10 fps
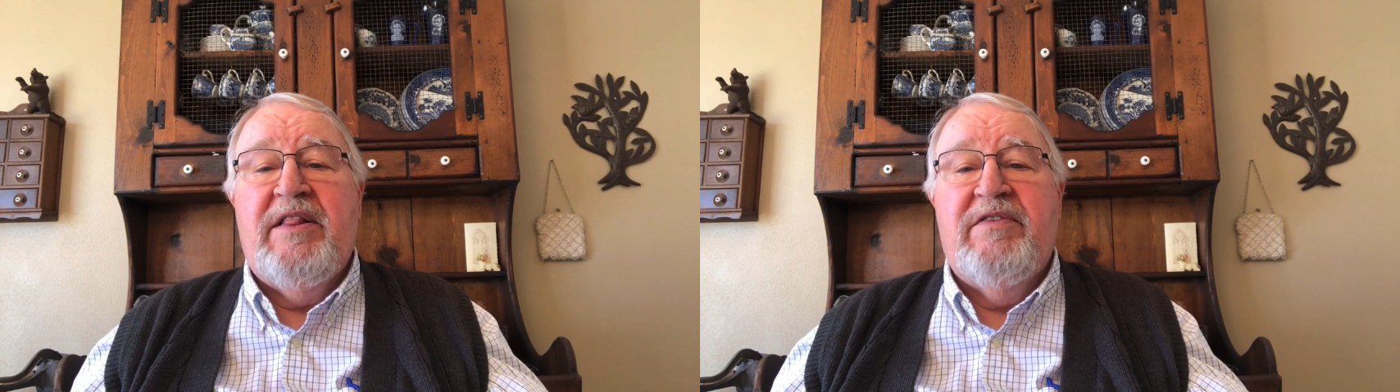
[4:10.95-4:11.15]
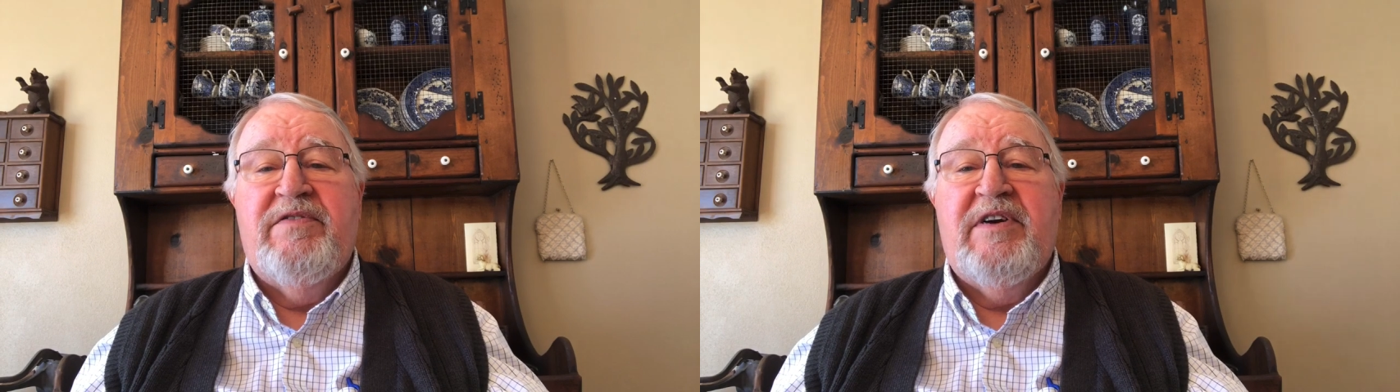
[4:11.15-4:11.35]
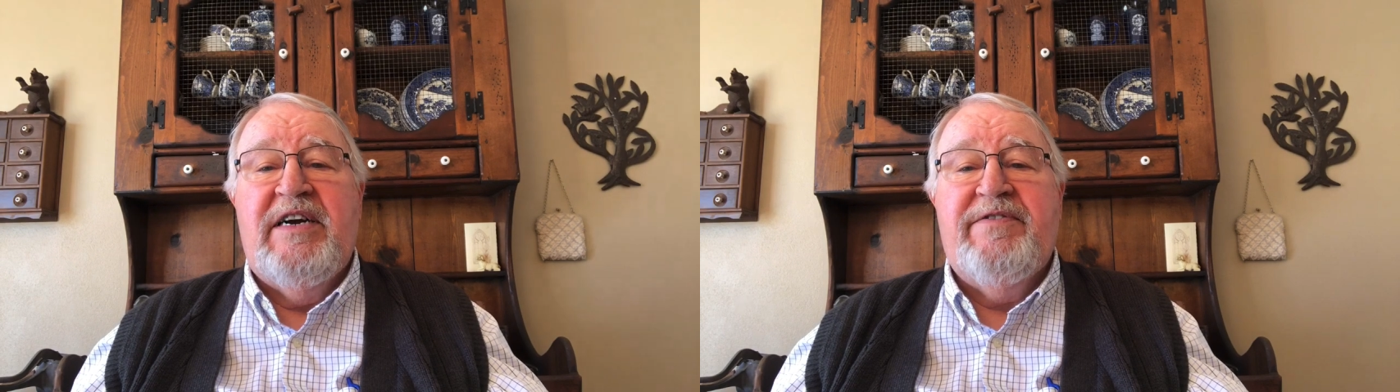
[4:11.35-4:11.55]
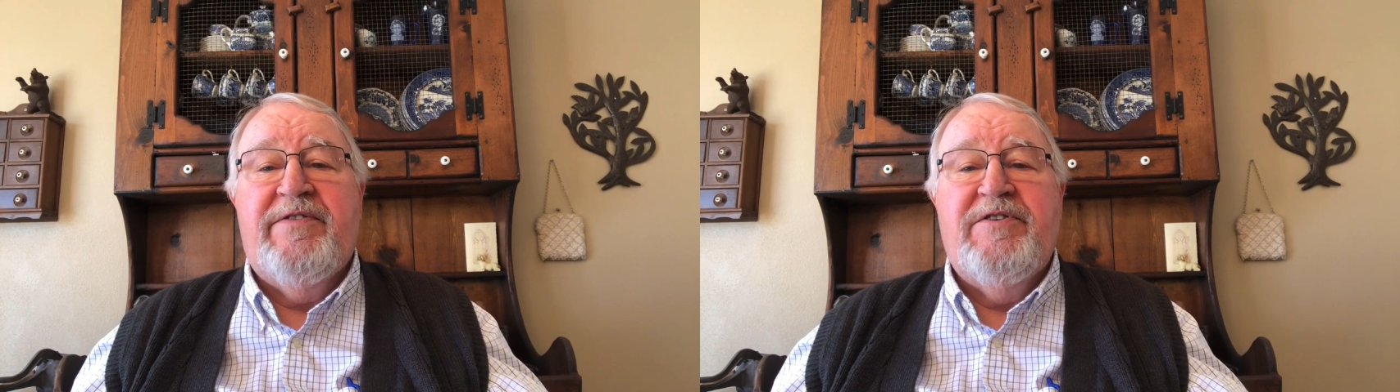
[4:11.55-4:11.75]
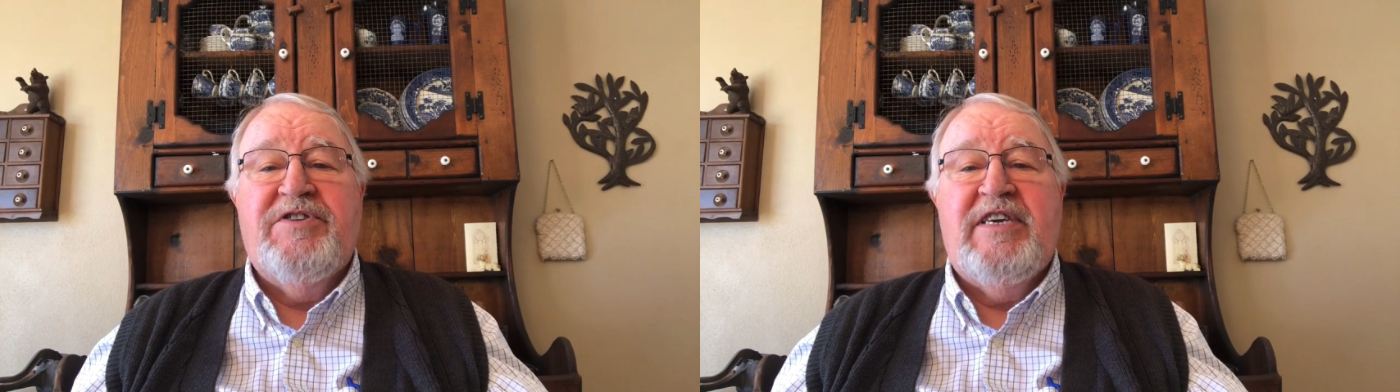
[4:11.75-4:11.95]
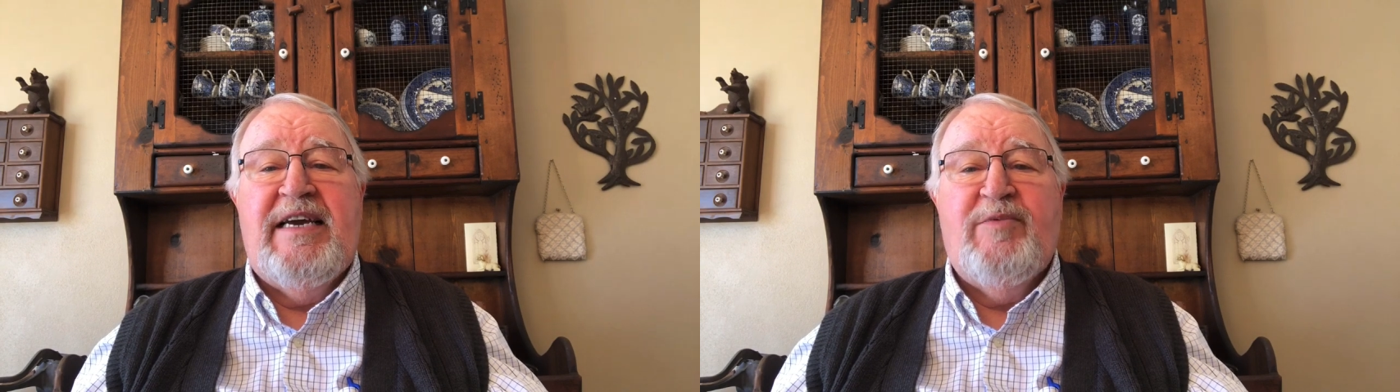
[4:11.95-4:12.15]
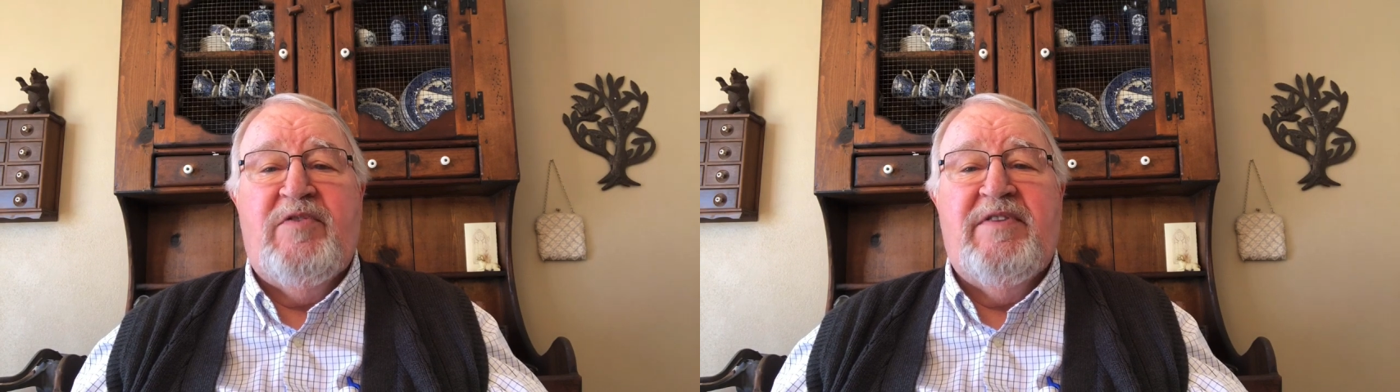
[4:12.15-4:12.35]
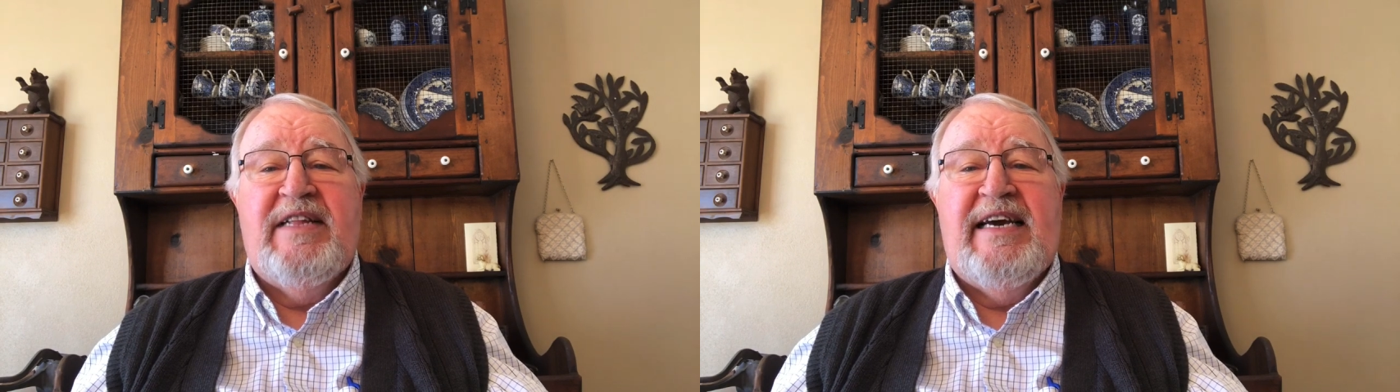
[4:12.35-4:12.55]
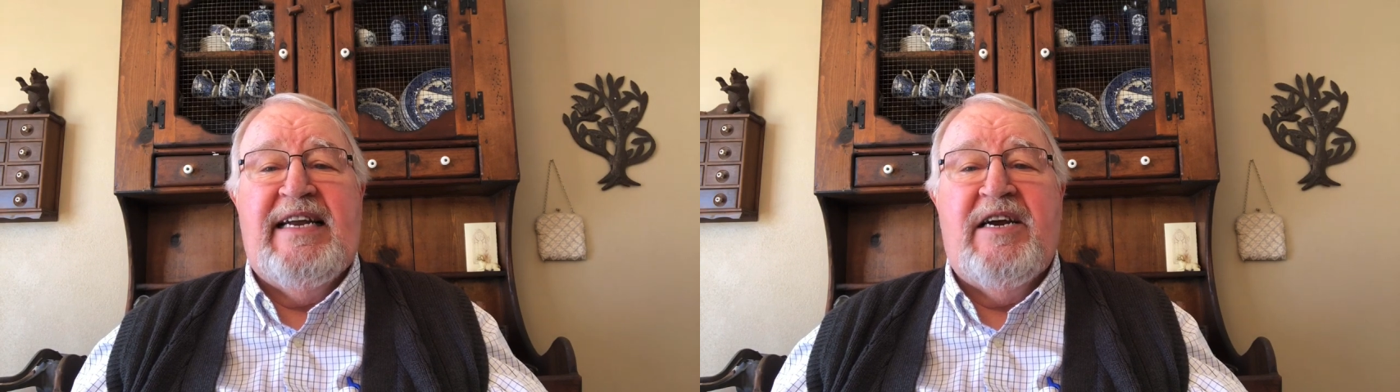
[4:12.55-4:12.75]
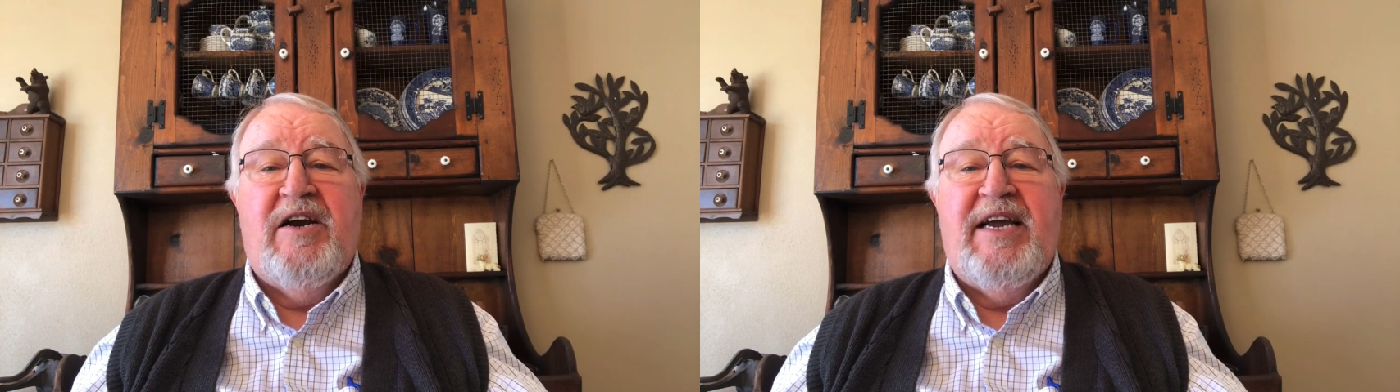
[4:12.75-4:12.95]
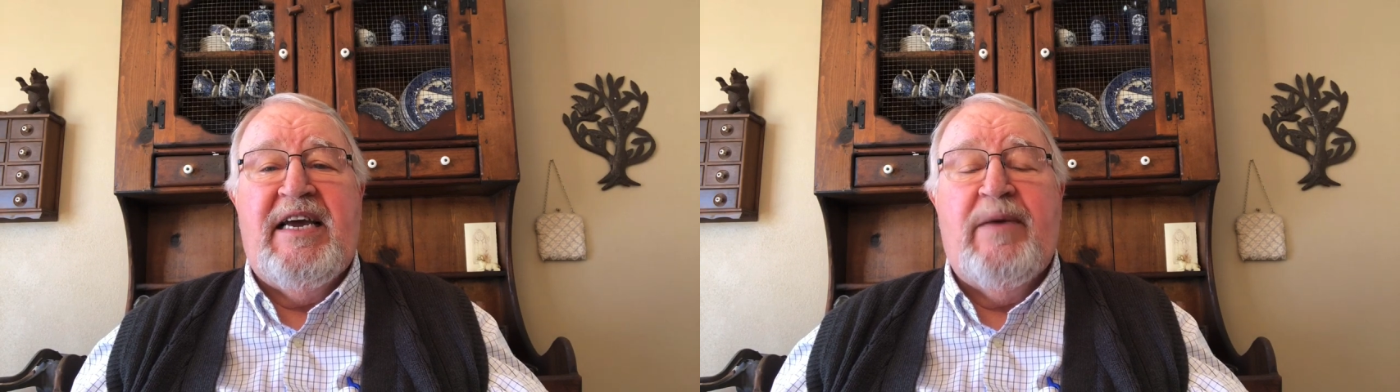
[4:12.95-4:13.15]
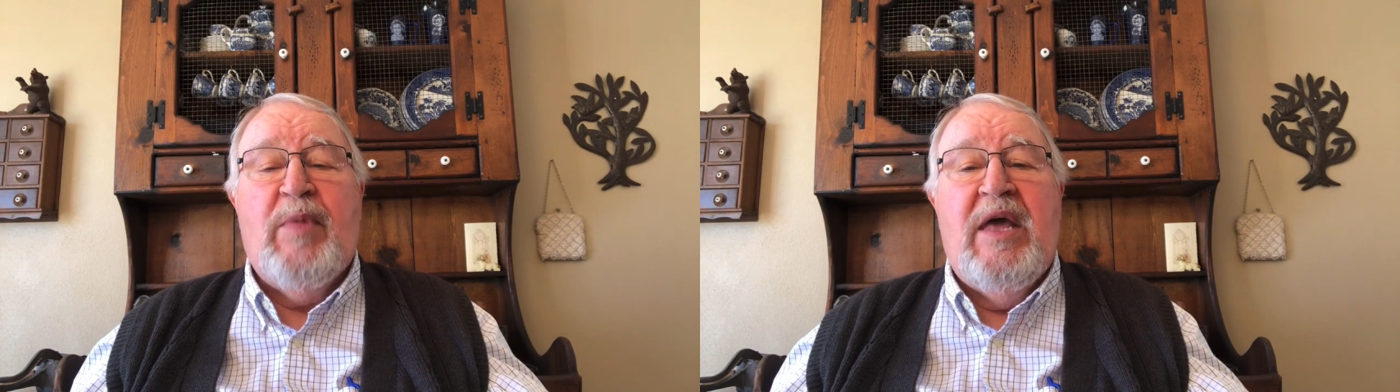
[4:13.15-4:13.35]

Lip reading: the very first time over that area,